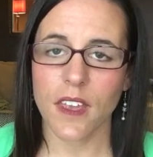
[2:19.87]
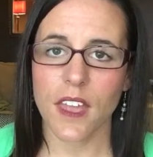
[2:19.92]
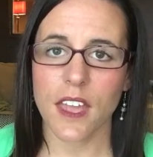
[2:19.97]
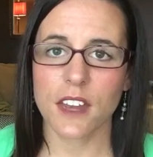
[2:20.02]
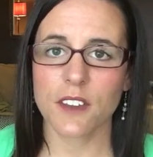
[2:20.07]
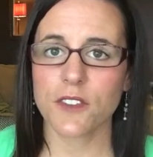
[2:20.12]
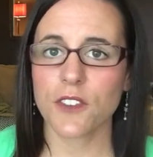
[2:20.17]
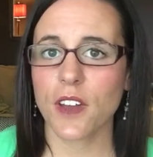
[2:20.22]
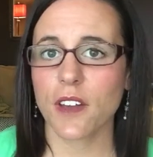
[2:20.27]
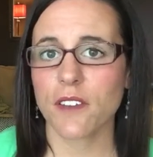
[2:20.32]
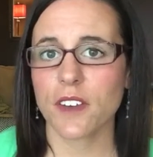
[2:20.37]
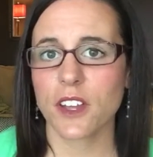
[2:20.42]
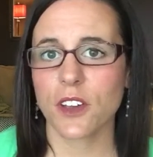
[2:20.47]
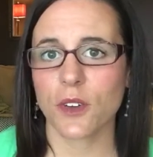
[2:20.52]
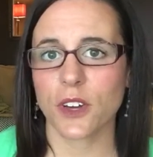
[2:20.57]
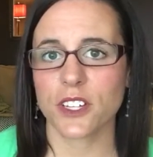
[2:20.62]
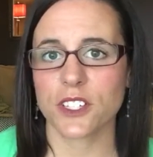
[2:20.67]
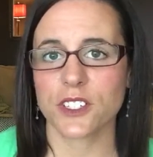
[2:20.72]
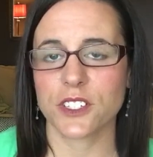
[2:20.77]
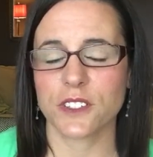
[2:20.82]
And if you have any
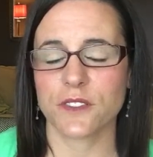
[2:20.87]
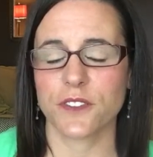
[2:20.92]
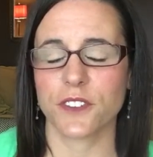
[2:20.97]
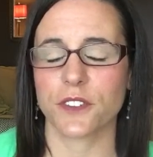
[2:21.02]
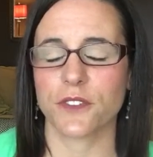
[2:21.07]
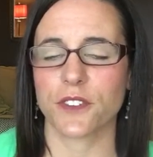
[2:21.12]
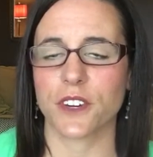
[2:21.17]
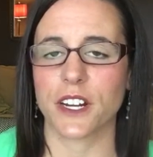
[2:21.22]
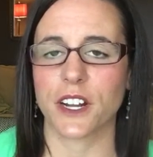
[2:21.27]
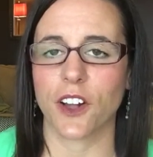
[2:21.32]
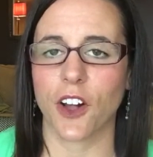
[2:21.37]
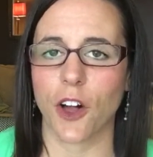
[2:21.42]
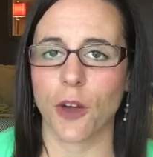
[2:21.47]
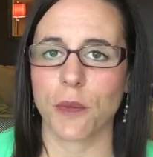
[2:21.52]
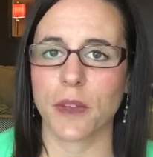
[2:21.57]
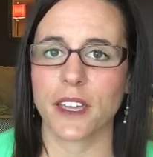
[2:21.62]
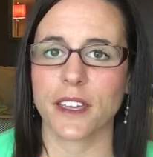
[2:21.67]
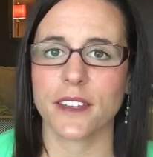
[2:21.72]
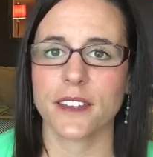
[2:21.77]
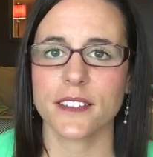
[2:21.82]
questions, feel free to call
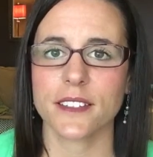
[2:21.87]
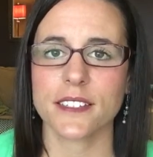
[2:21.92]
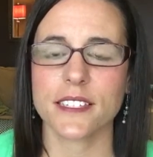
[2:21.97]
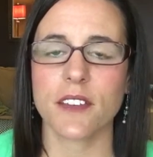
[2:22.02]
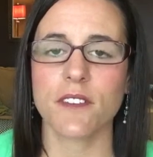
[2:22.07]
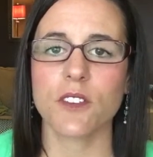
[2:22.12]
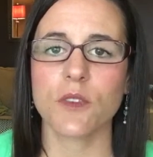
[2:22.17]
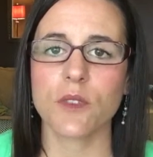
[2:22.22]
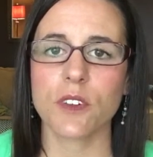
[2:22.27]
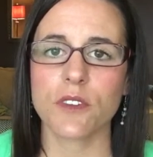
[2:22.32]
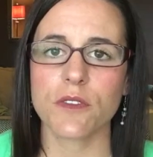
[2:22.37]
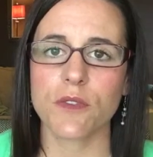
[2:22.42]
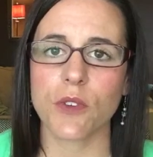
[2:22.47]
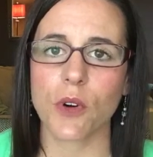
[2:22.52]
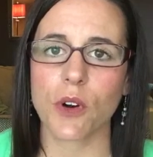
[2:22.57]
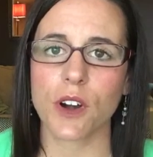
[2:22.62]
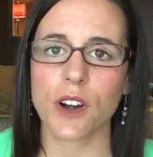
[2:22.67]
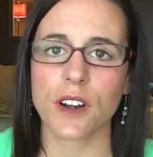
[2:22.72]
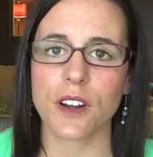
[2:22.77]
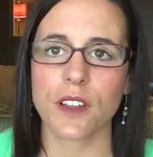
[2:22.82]
me.
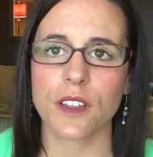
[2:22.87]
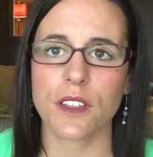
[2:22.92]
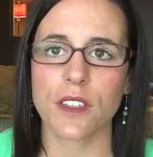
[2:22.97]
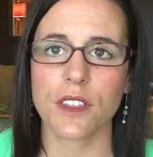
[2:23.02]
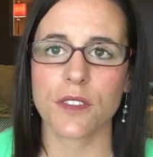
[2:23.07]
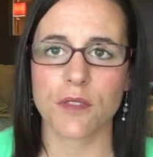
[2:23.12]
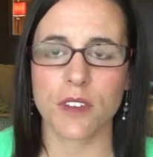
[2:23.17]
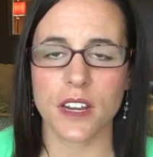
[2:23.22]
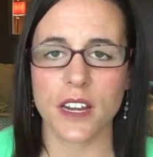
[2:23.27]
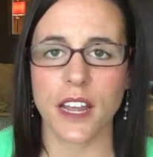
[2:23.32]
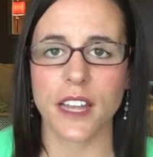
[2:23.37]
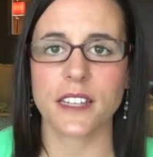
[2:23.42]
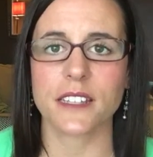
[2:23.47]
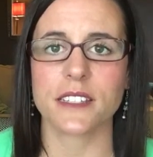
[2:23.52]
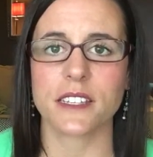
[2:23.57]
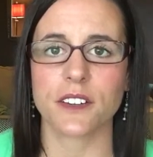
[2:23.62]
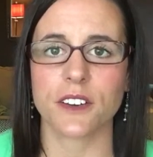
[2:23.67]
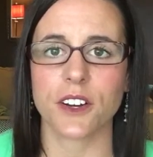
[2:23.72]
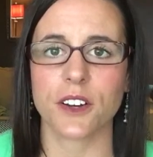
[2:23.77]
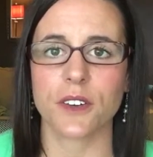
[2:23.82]

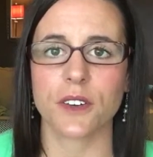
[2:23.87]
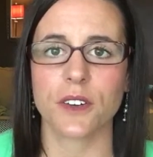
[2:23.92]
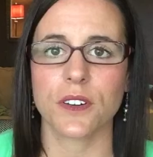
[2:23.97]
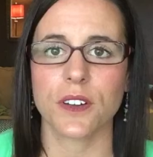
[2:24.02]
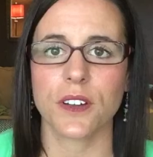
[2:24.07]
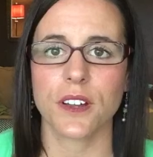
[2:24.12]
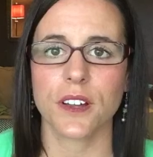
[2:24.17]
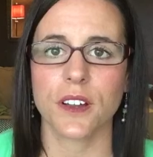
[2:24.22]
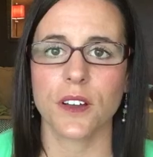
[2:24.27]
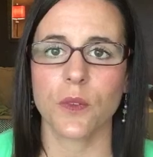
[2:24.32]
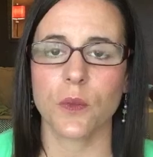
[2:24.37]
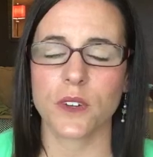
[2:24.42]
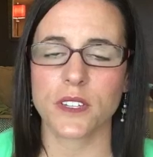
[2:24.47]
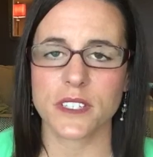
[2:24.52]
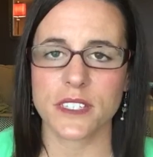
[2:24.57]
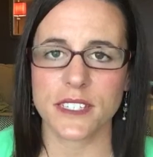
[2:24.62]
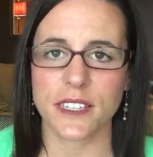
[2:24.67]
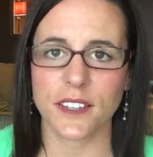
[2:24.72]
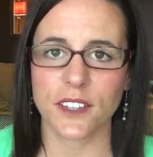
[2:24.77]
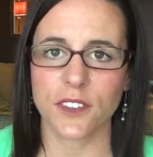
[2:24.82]

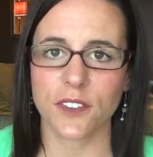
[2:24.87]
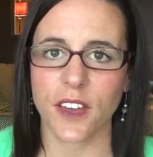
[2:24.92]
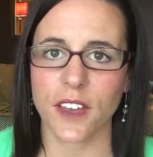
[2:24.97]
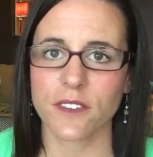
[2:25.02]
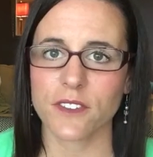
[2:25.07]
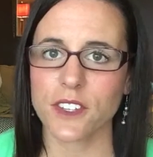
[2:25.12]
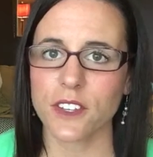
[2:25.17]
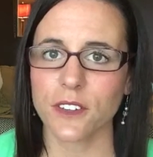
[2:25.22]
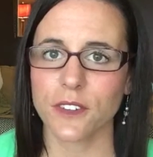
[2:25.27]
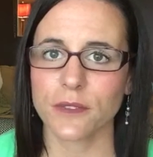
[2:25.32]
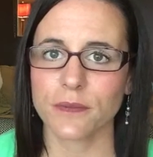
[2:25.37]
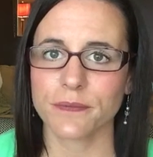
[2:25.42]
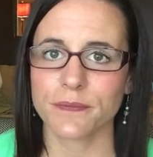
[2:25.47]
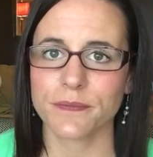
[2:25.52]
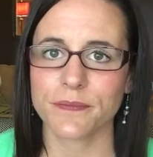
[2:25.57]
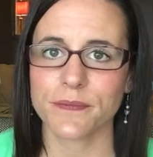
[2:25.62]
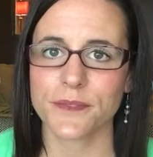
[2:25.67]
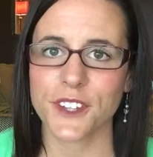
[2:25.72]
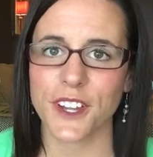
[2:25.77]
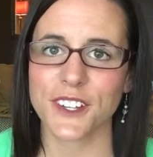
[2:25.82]
714-390-1652.
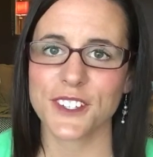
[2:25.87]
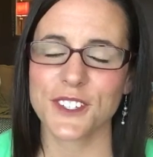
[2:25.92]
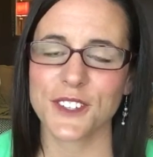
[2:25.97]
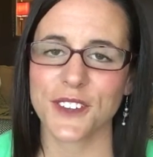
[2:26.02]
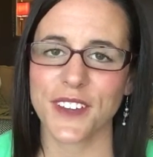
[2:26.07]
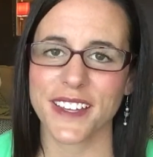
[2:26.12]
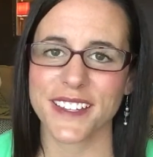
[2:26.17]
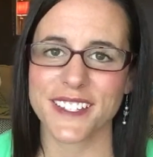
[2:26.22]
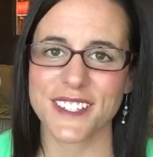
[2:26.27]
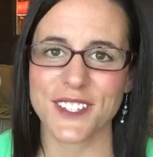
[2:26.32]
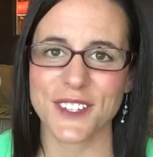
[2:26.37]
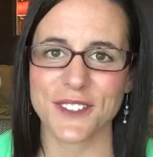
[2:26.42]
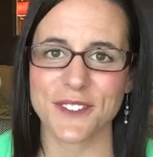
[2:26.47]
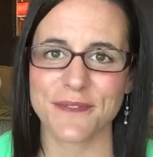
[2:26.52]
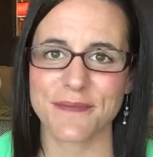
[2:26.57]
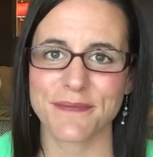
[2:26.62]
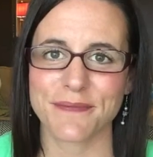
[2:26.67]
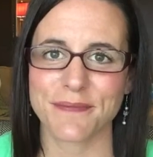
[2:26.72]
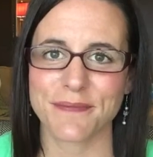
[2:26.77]
Talk to you again soon.